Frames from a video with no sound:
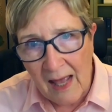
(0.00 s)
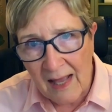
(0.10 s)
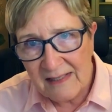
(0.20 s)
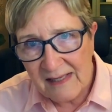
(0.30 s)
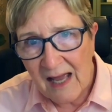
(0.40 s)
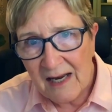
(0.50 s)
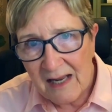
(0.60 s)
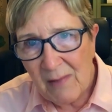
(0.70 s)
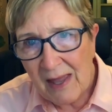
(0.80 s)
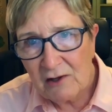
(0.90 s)

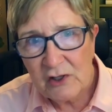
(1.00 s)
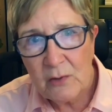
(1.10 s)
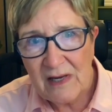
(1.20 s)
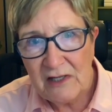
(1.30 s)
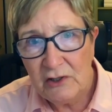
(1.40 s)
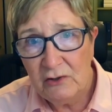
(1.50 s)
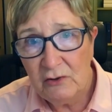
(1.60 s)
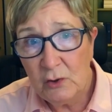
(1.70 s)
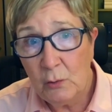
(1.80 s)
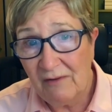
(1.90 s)
Anxiety may also be
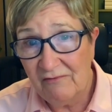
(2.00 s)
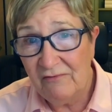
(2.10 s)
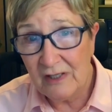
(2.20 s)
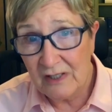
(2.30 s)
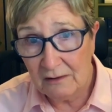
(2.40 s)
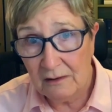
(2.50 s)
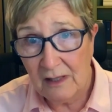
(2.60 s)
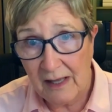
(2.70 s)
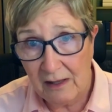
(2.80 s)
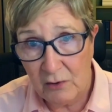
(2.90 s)
due to a
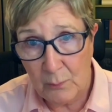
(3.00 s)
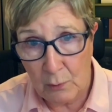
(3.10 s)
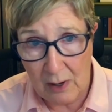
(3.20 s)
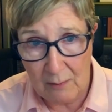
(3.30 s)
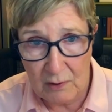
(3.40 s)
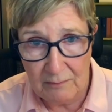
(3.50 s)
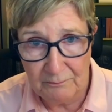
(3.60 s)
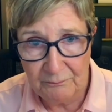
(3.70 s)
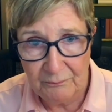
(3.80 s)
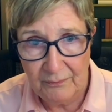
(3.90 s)
physical health problem.